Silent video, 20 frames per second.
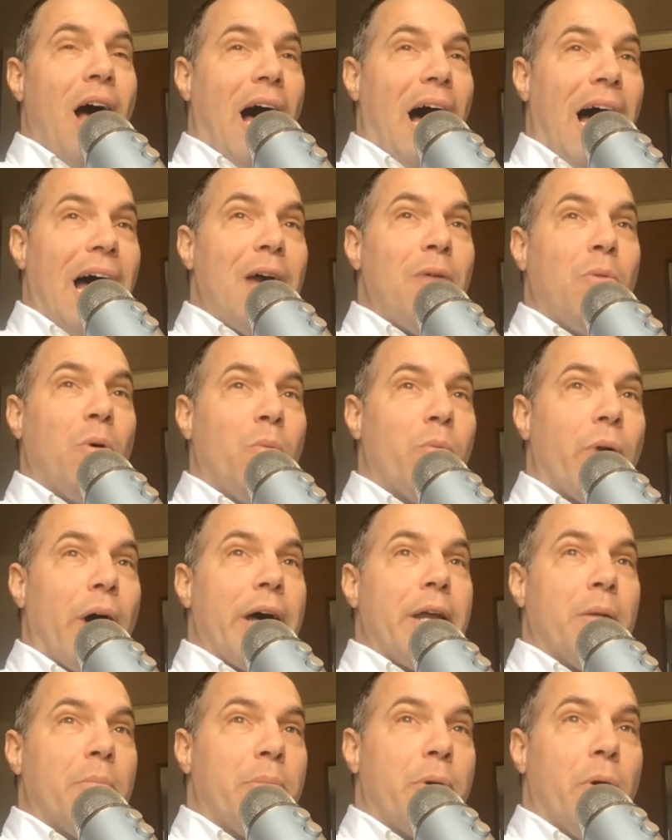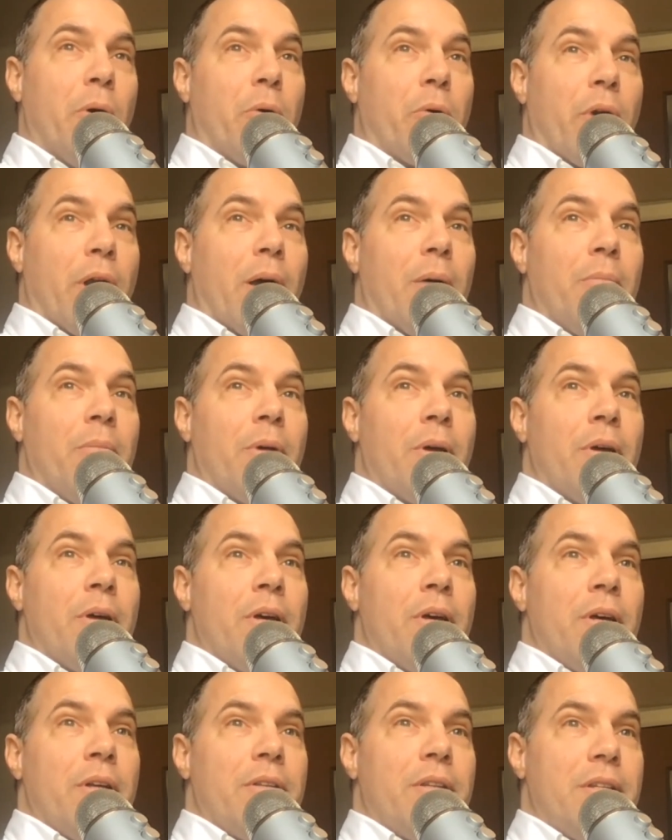I will write a program
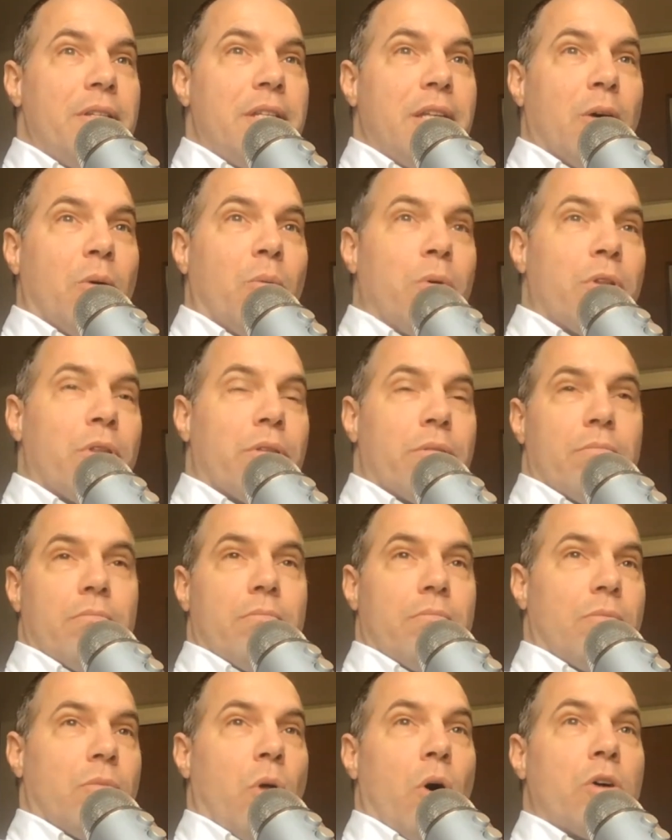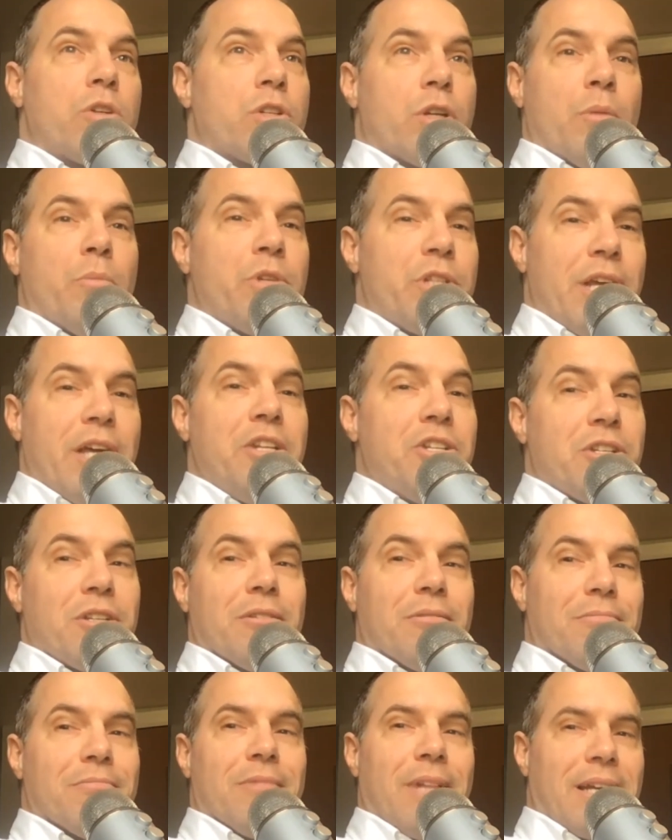to deal with long-term attention.
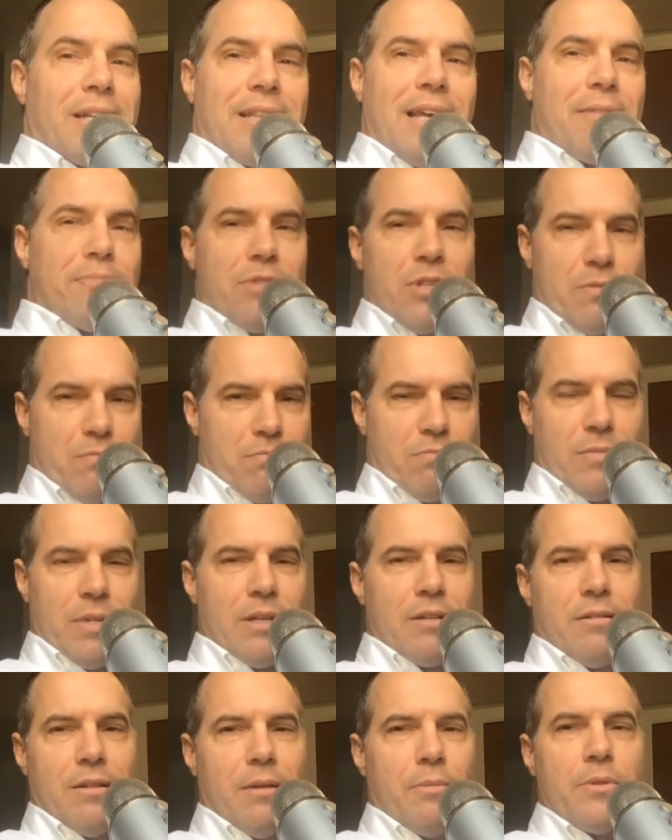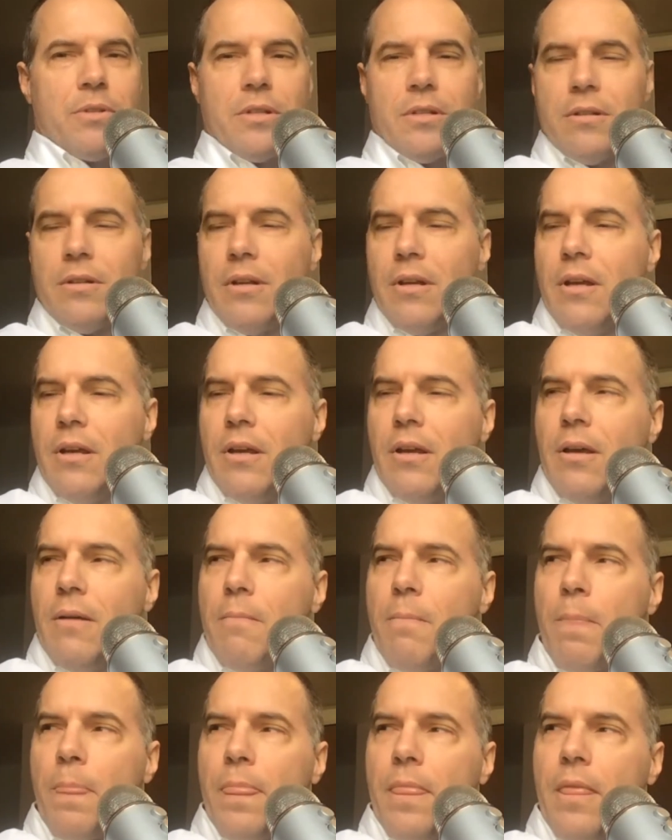Like that, just it was
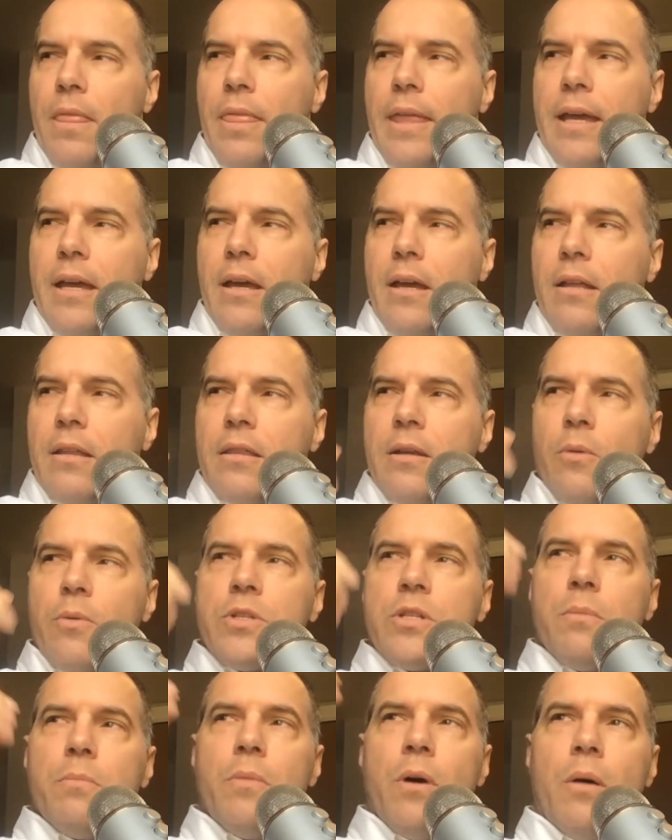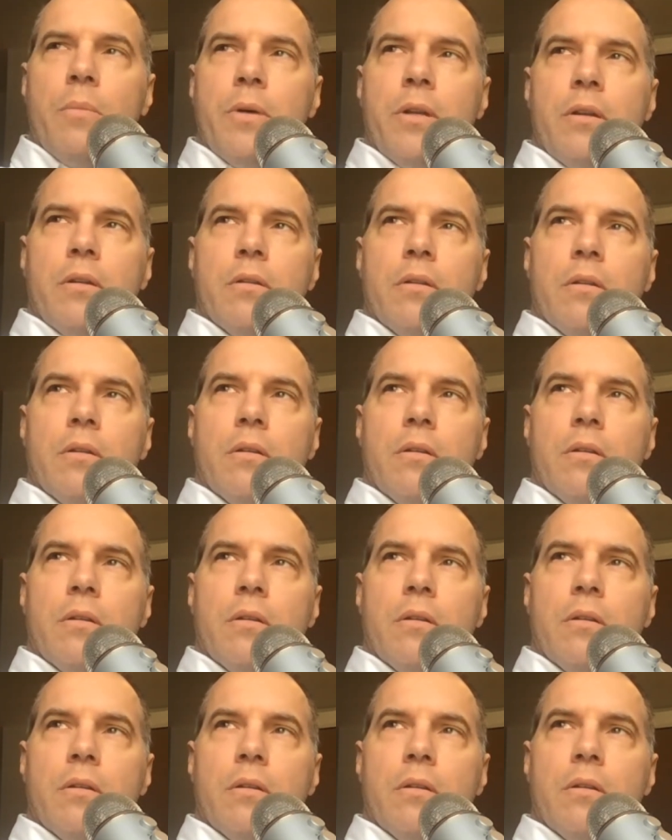like there was a moment.